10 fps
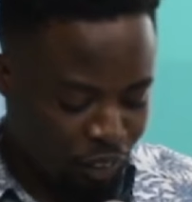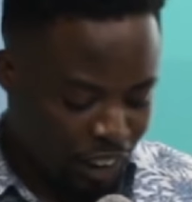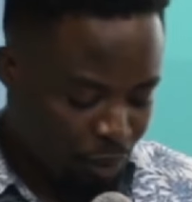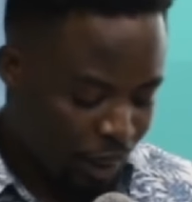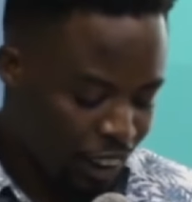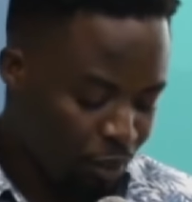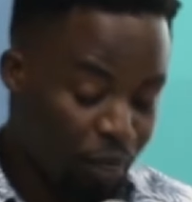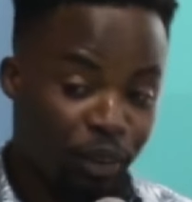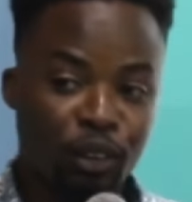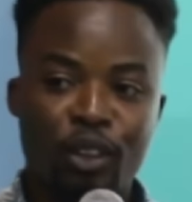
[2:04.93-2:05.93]
love risk
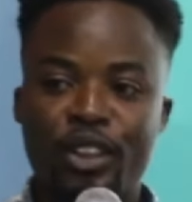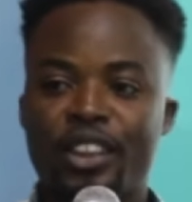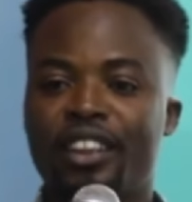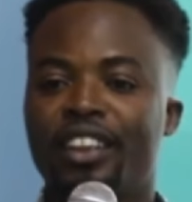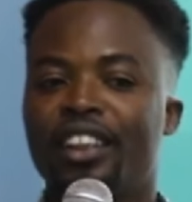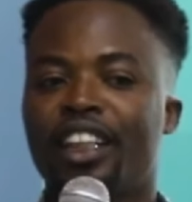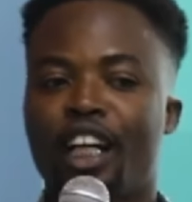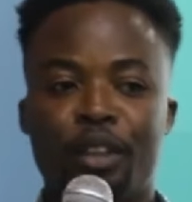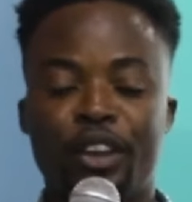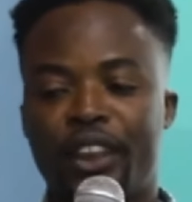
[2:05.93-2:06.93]
management because
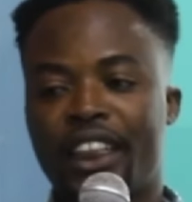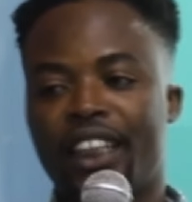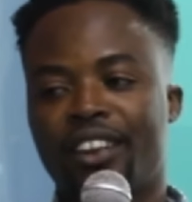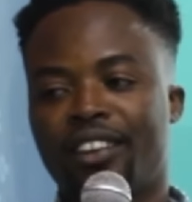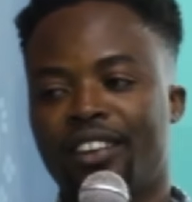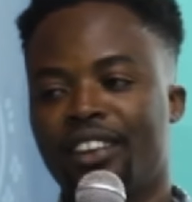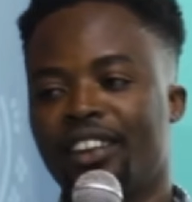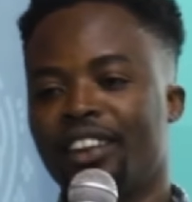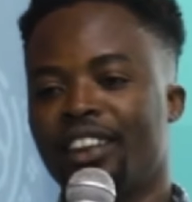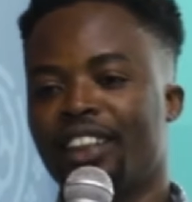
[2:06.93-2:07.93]
I'm a trader.
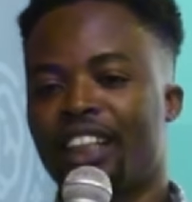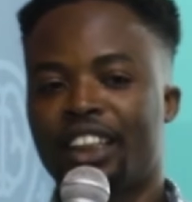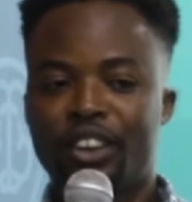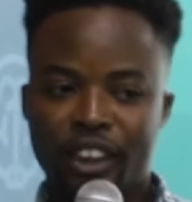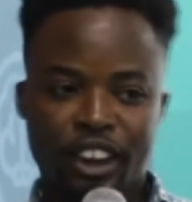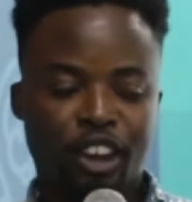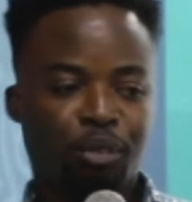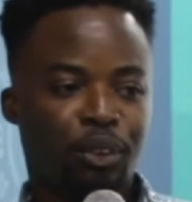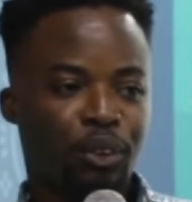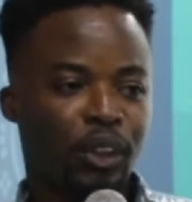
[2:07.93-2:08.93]
I trade
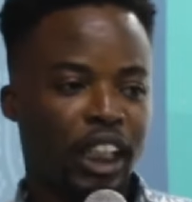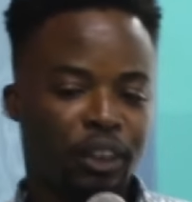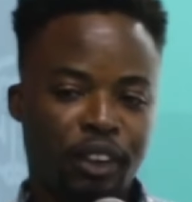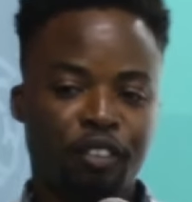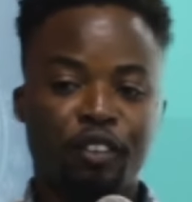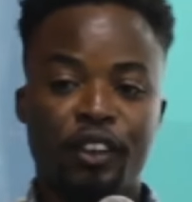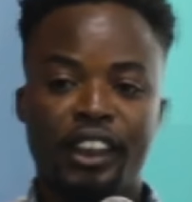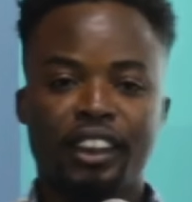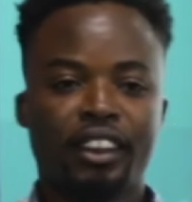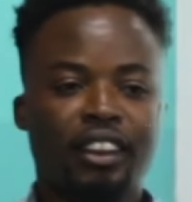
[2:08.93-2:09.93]
crypto, I trade
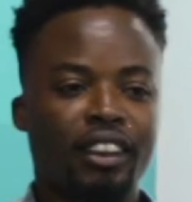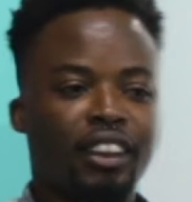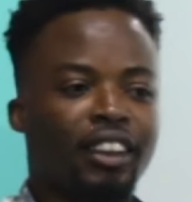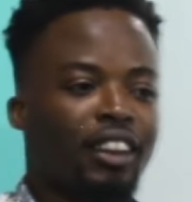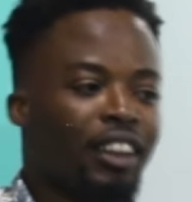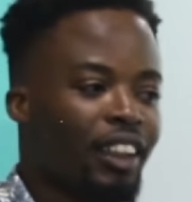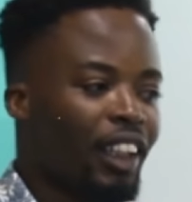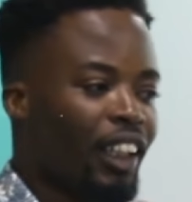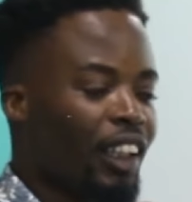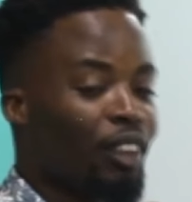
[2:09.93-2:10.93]
forex.
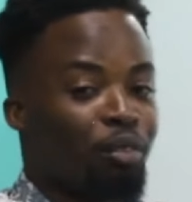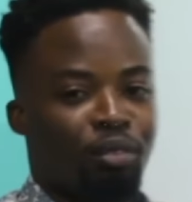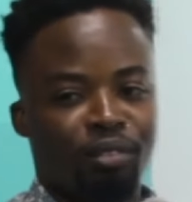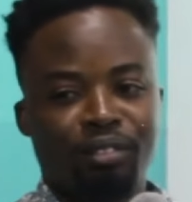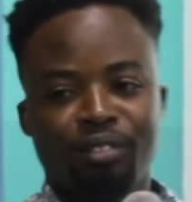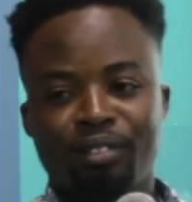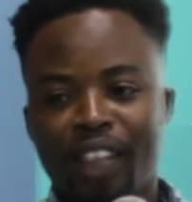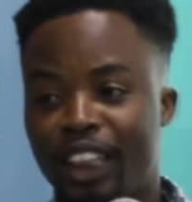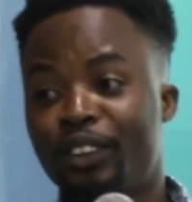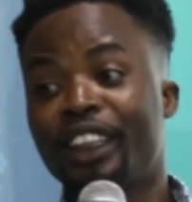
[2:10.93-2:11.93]

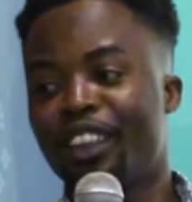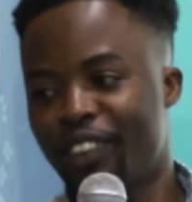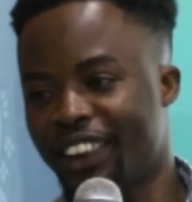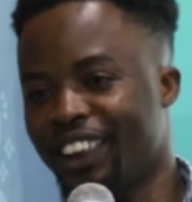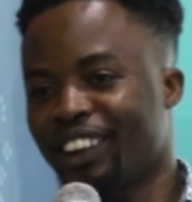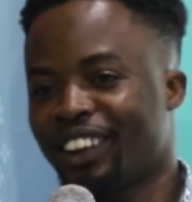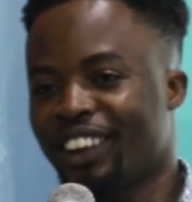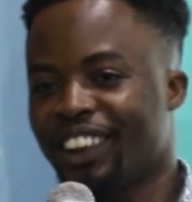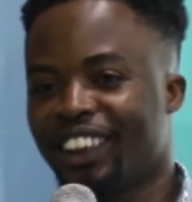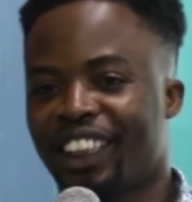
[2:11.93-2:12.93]
I trade everything.
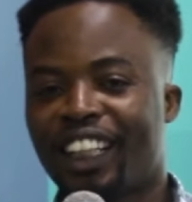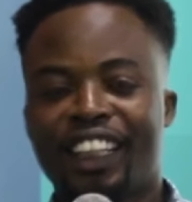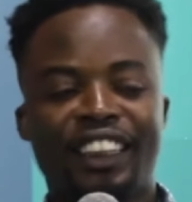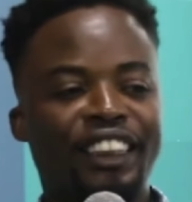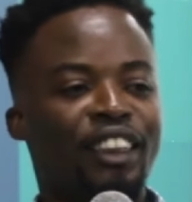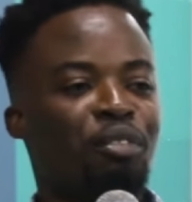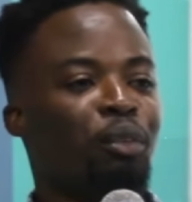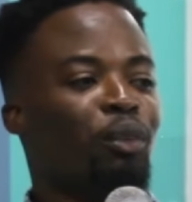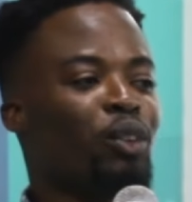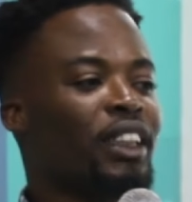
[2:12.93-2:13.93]
And
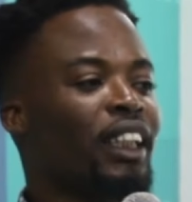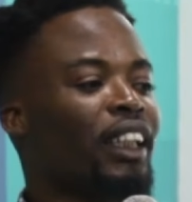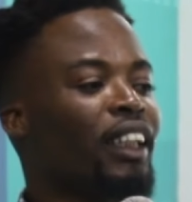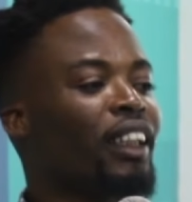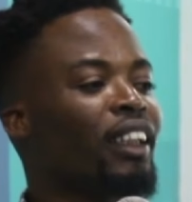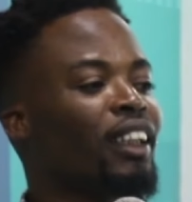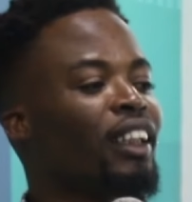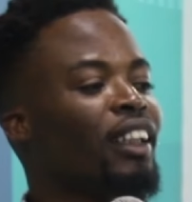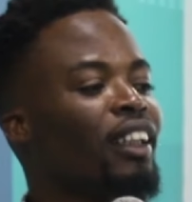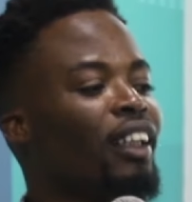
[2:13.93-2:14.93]
people will say
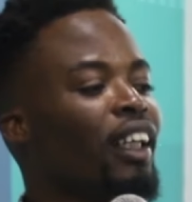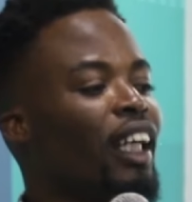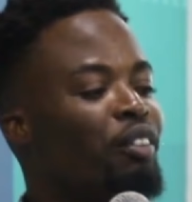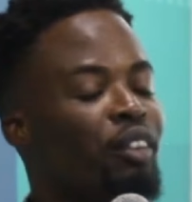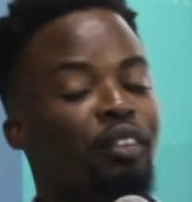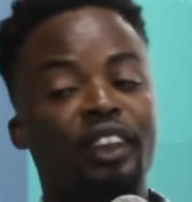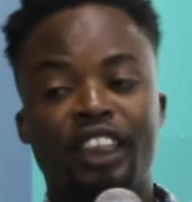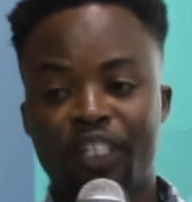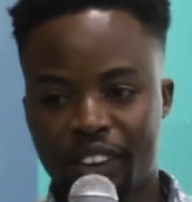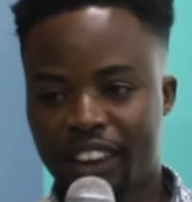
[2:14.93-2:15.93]
everything
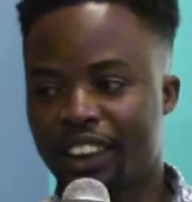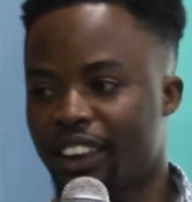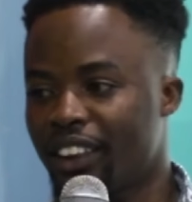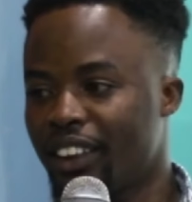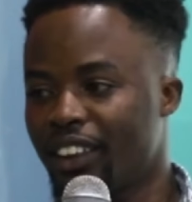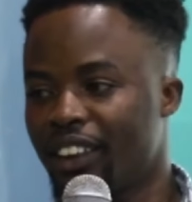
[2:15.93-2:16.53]
is risky.